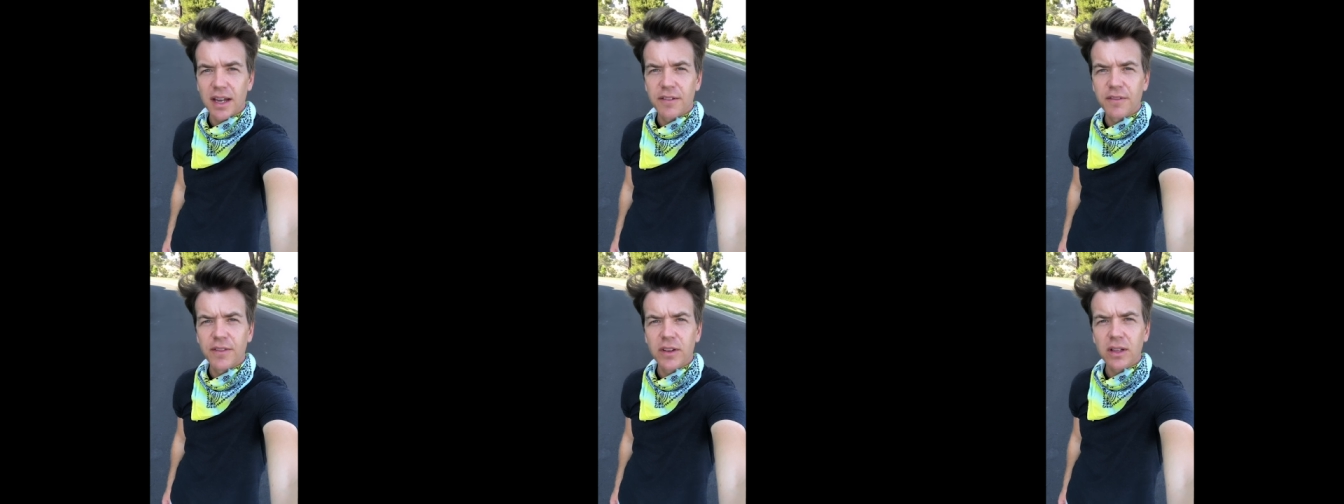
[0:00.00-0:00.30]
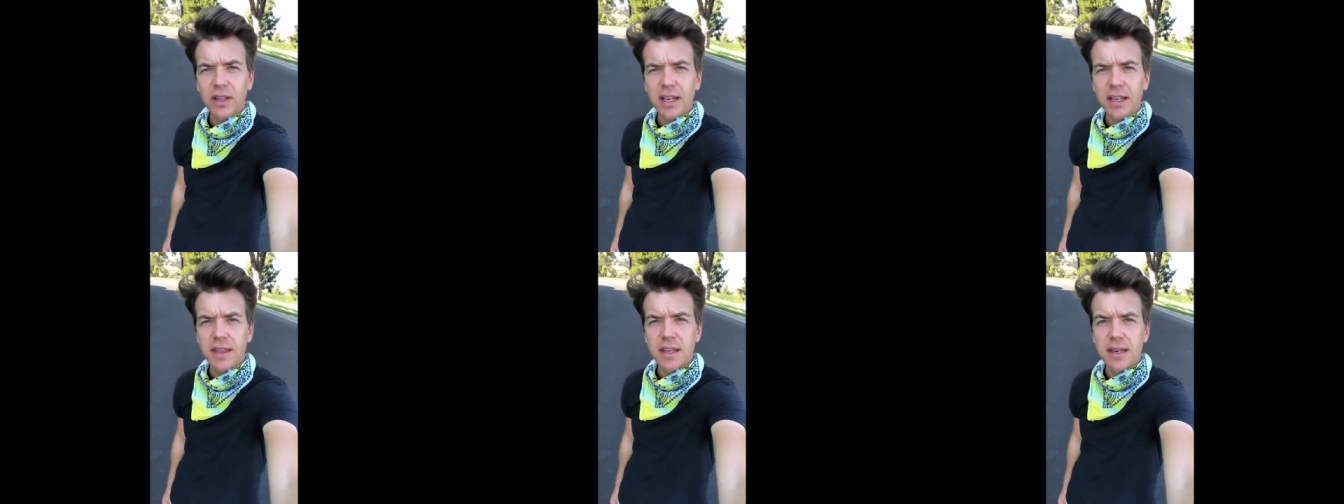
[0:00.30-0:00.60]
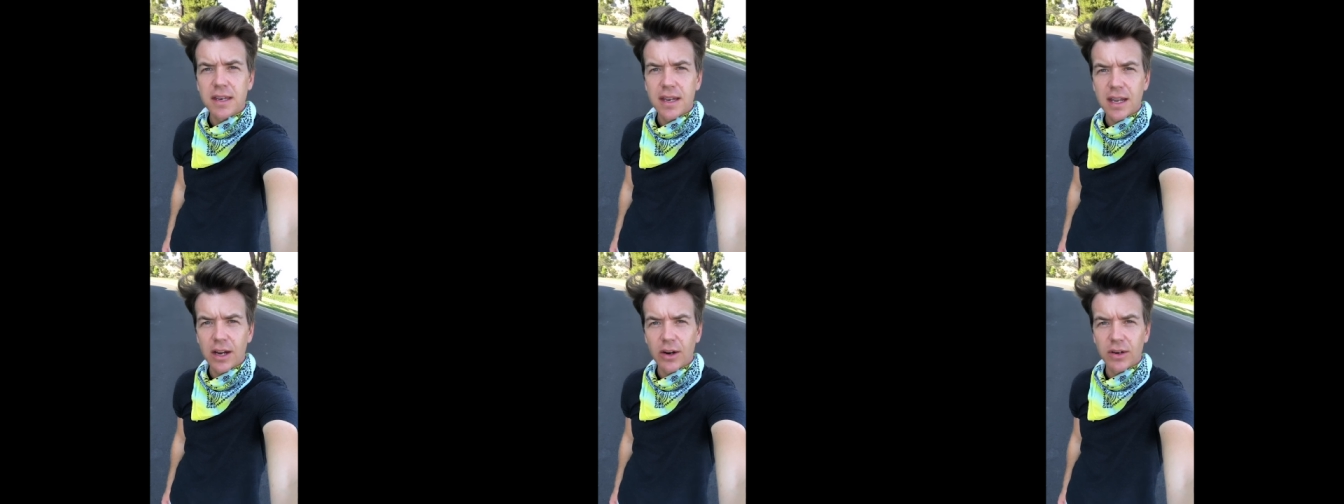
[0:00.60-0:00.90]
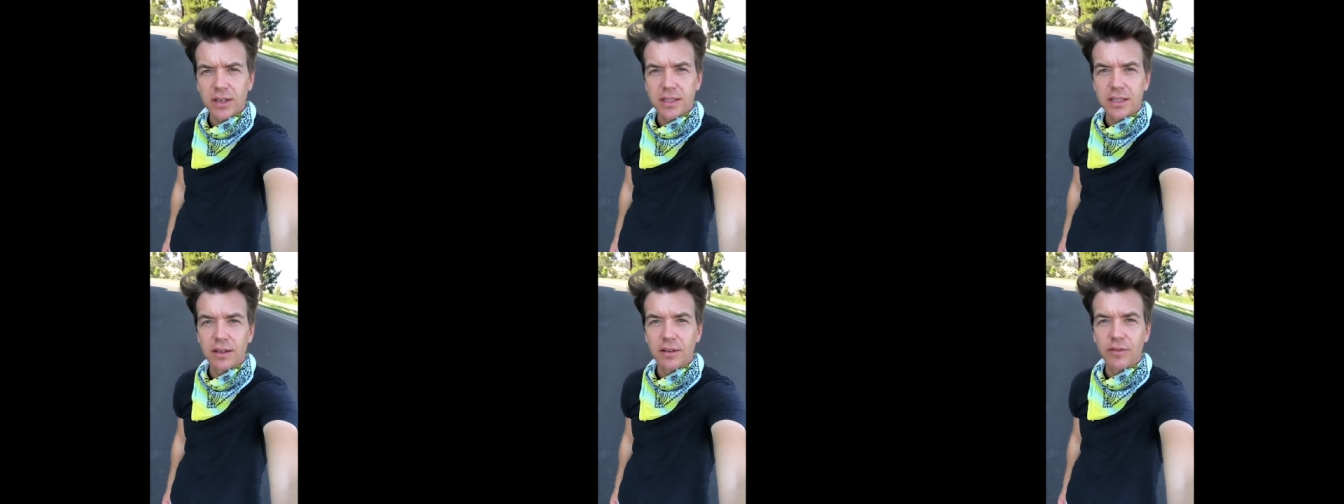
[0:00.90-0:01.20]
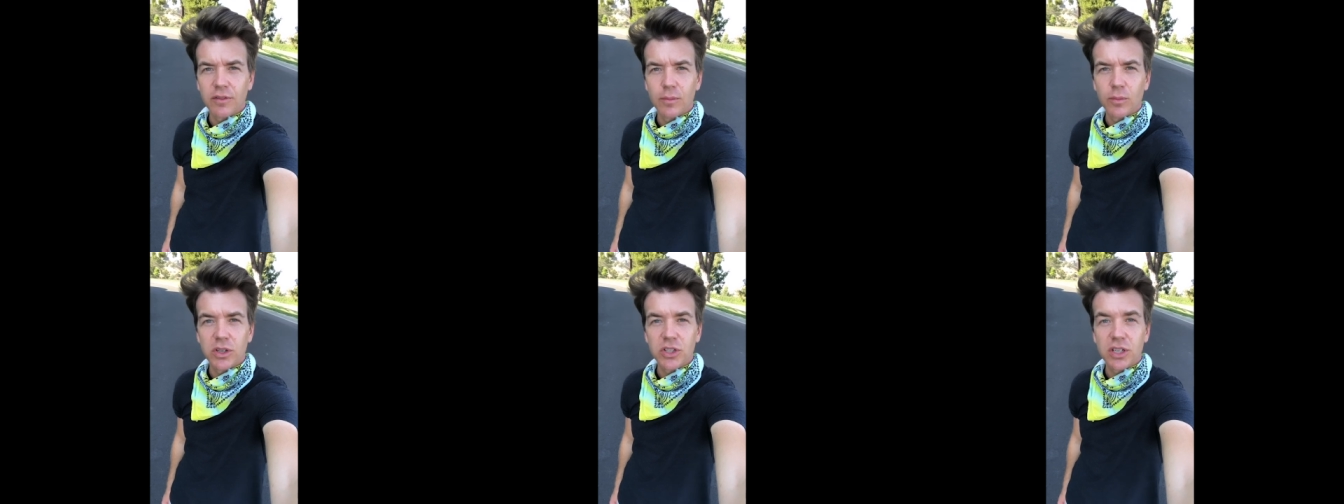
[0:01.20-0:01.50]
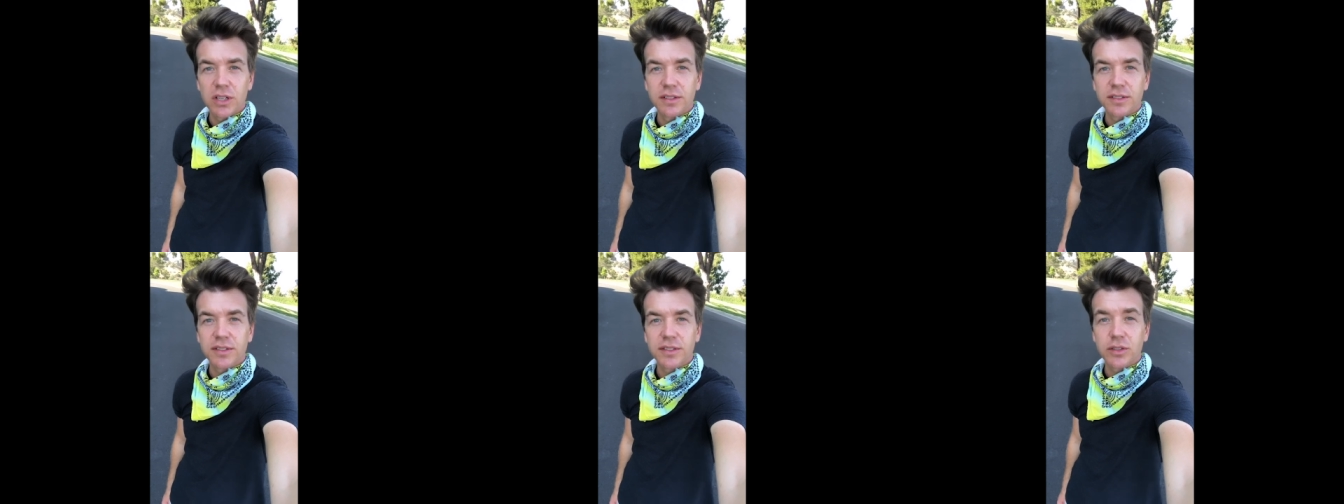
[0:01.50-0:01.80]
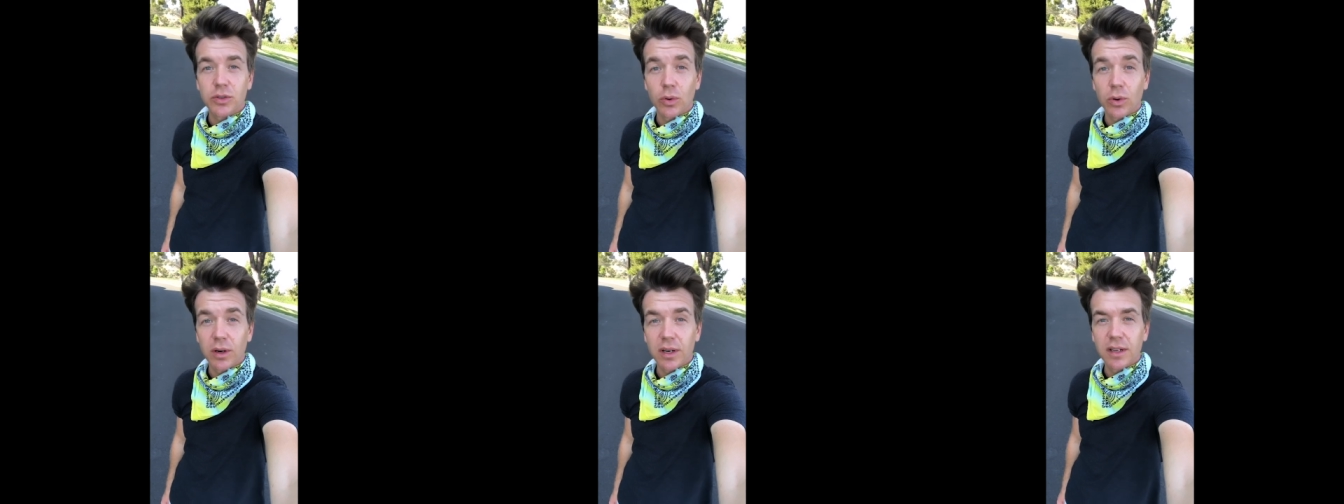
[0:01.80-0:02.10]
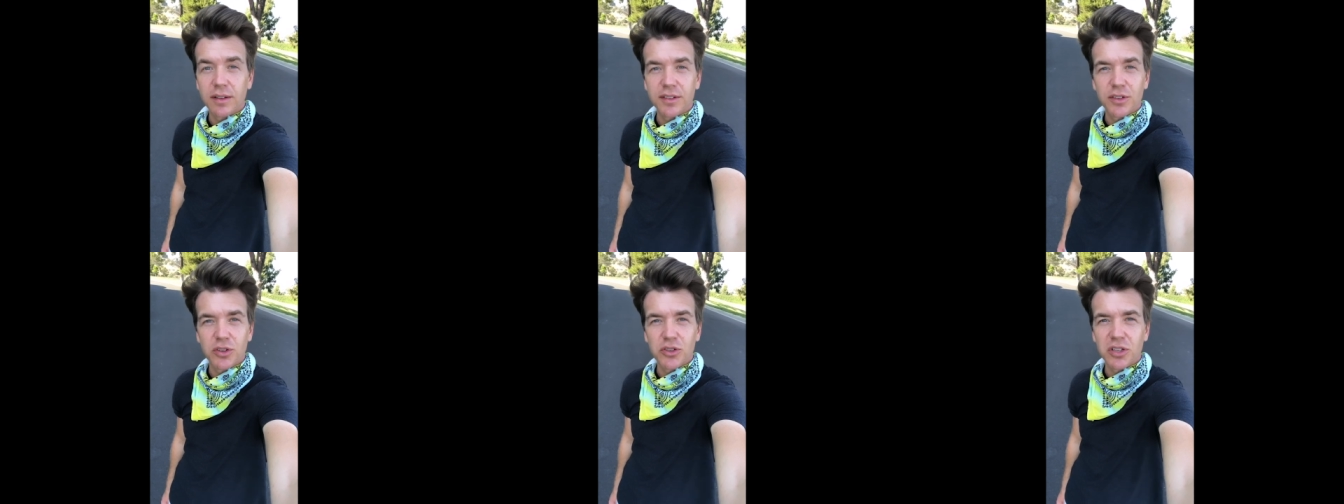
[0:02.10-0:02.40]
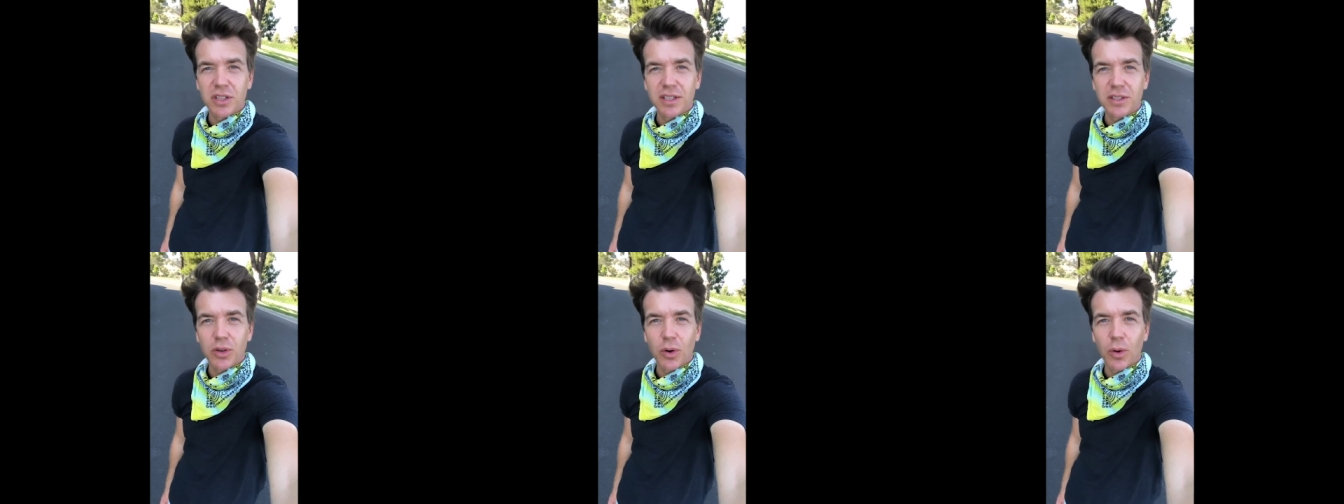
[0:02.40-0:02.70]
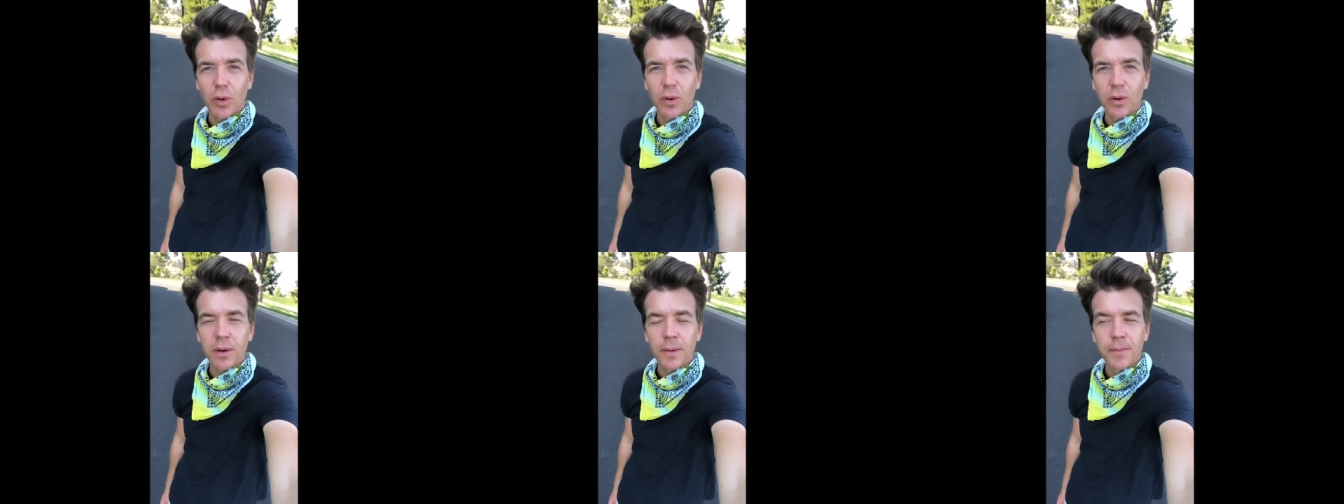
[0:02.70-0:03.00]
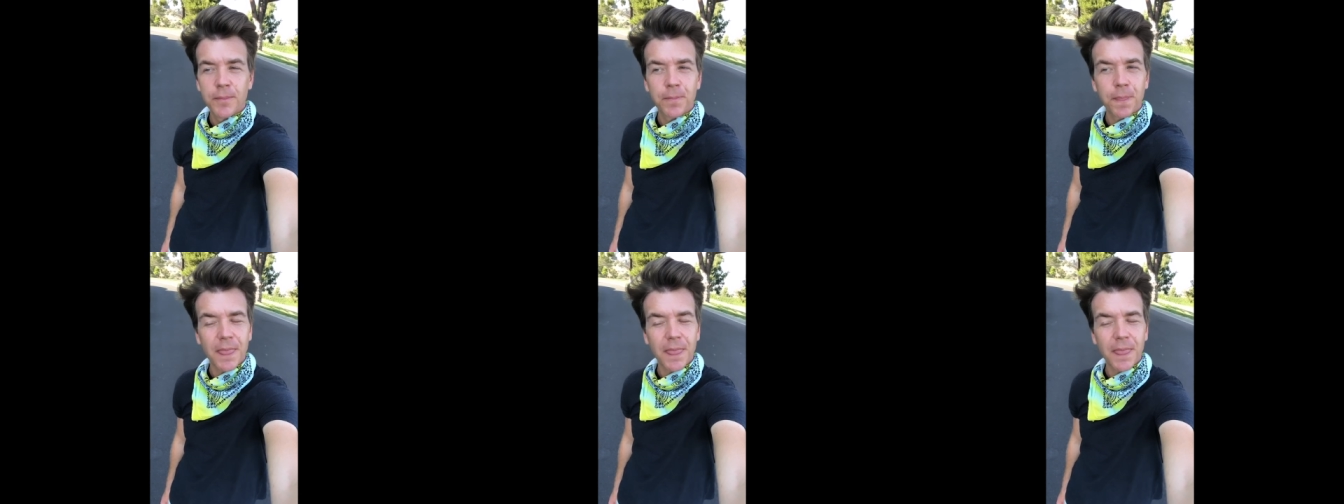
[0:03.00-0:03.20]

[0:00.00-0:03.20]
I feel like the narrative from which his story is usually told